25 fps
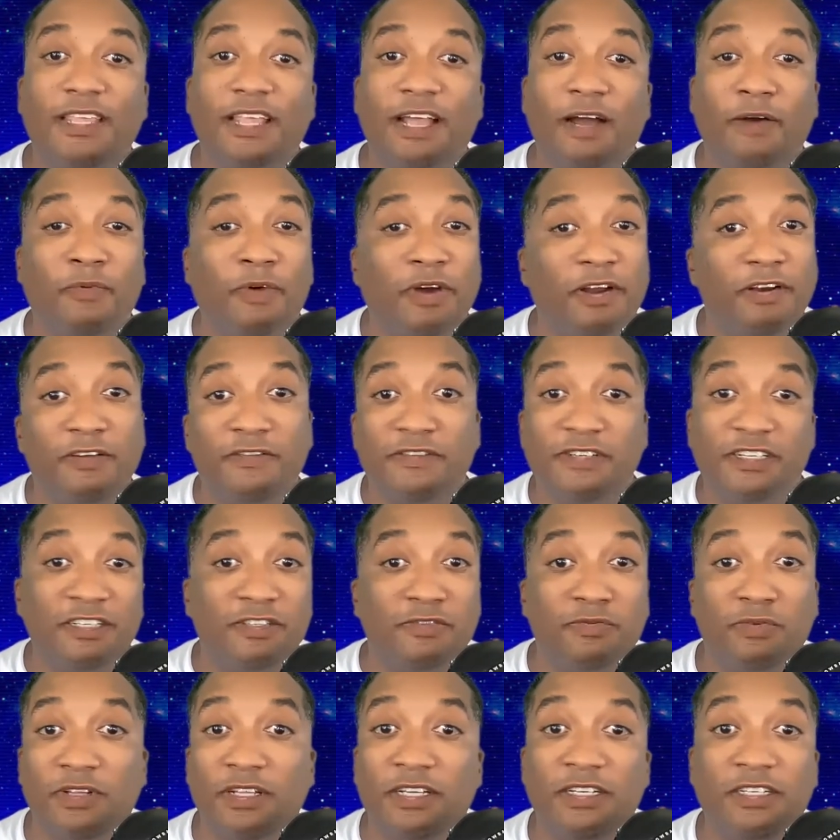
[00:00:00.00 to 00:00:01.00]
I wonder if
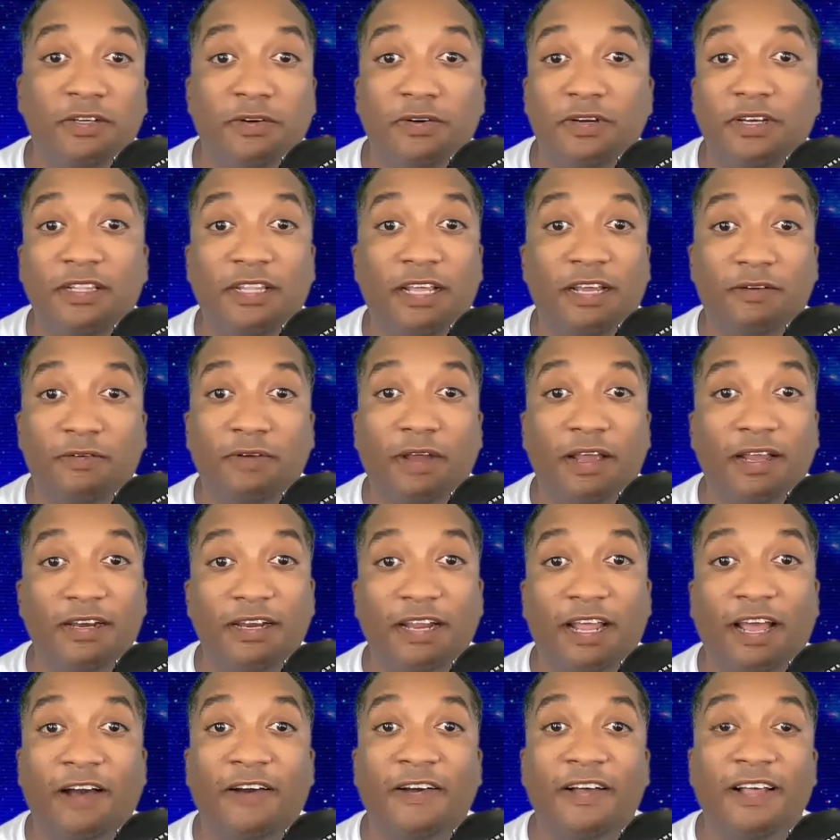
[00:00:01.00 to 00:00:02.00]
she's really doing that right
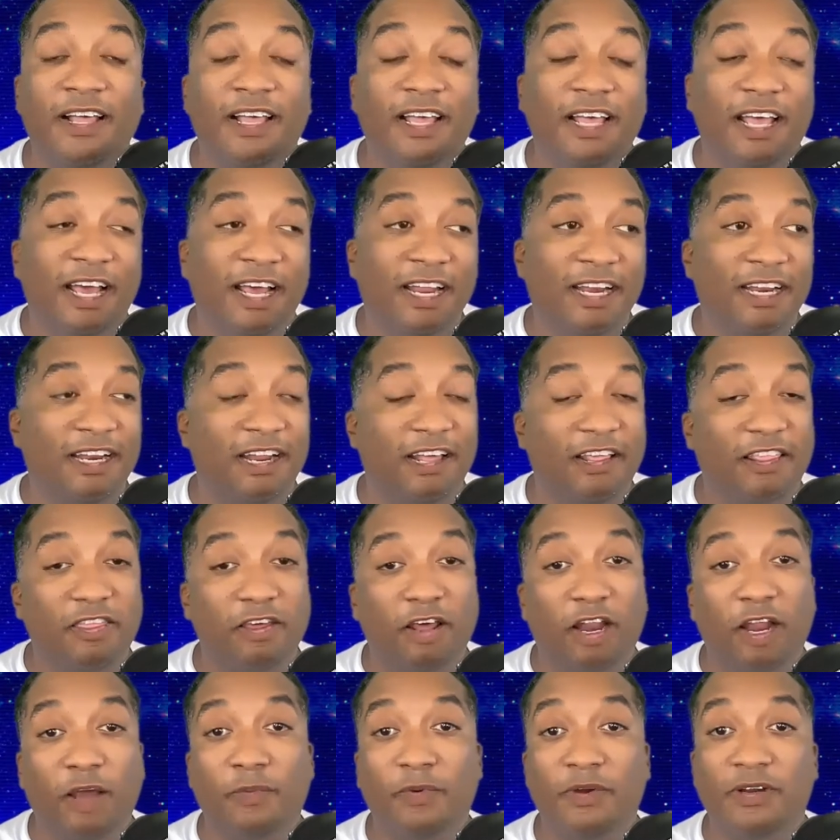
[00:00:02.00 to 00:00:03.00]
now. And then I
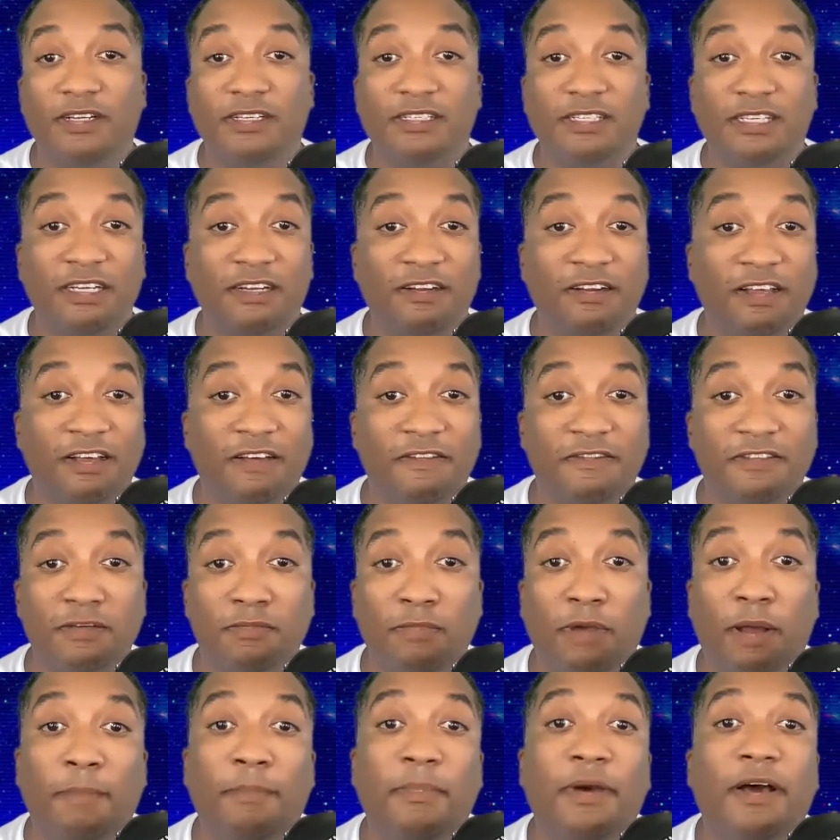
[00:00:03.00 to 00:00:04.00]
thought I want to send love to
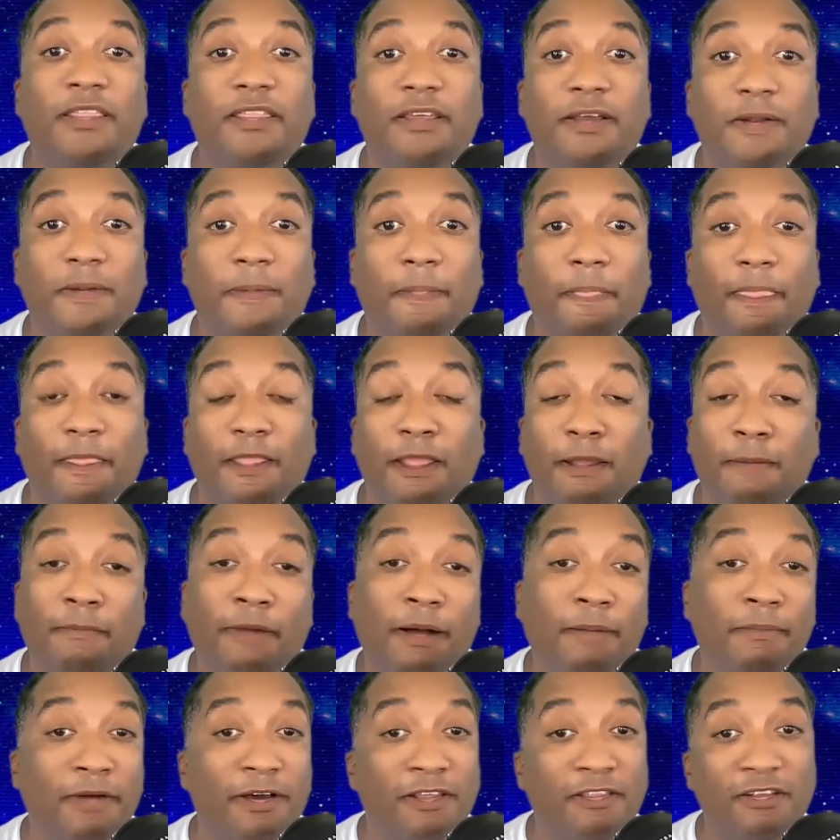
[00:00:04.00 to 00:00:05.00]
my mother.
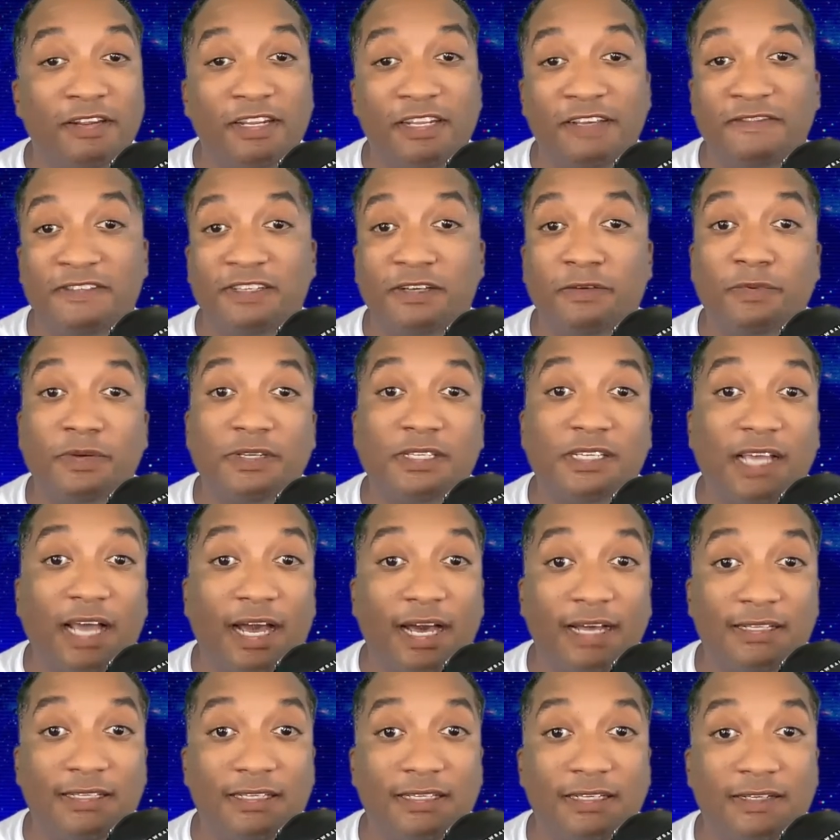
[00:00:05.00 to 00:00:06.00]
My mother lives in
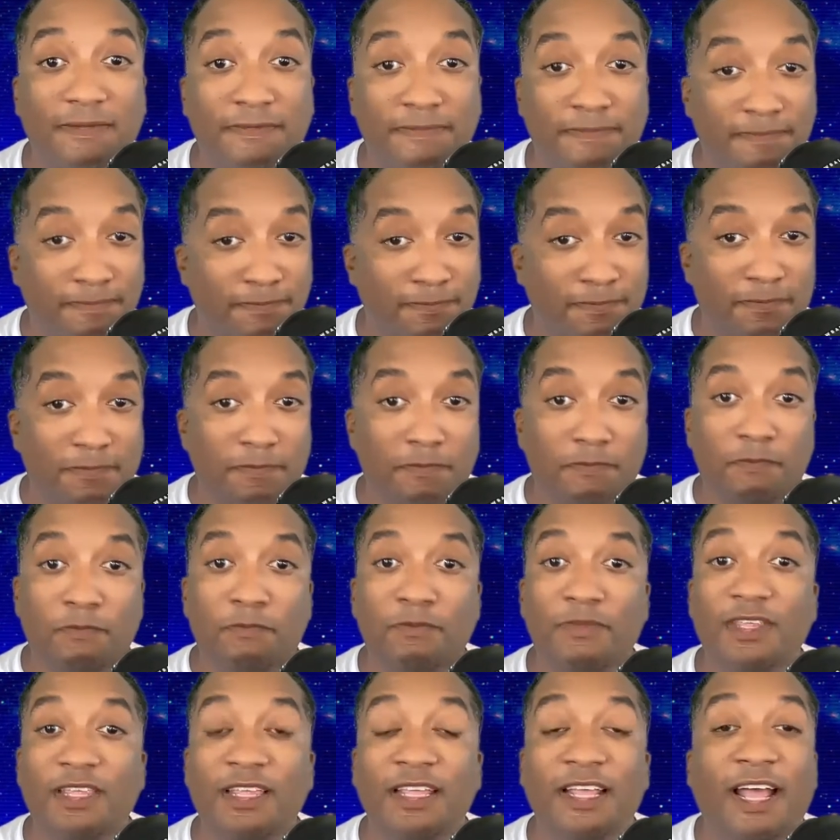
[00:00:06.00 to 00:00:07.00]
Wisconsin.
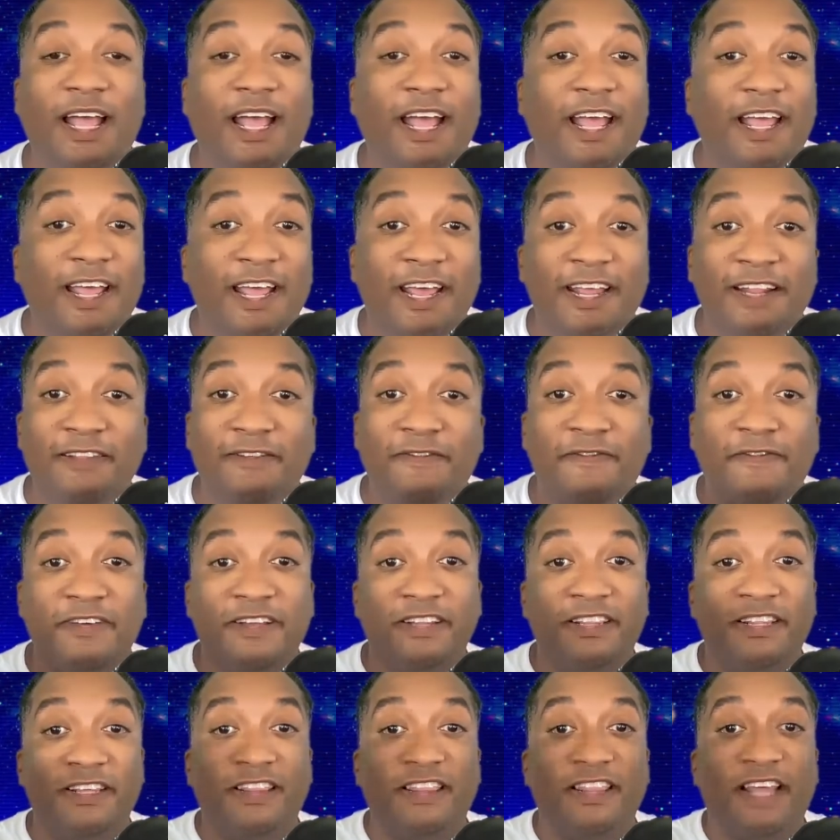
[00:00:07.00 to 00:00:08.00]
And
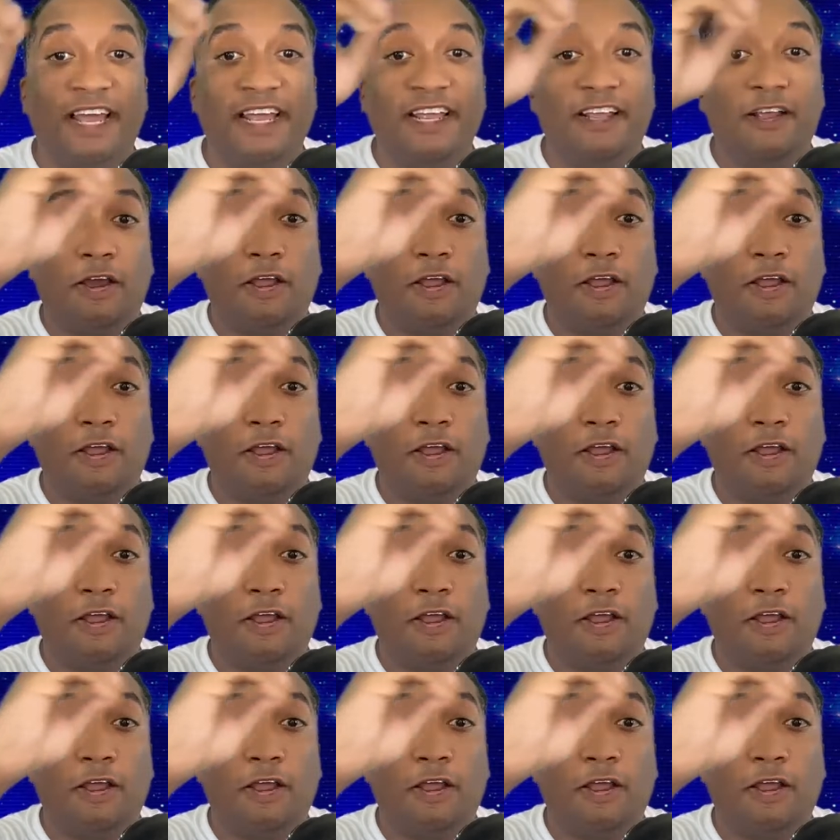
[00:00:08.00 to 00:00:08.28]
the light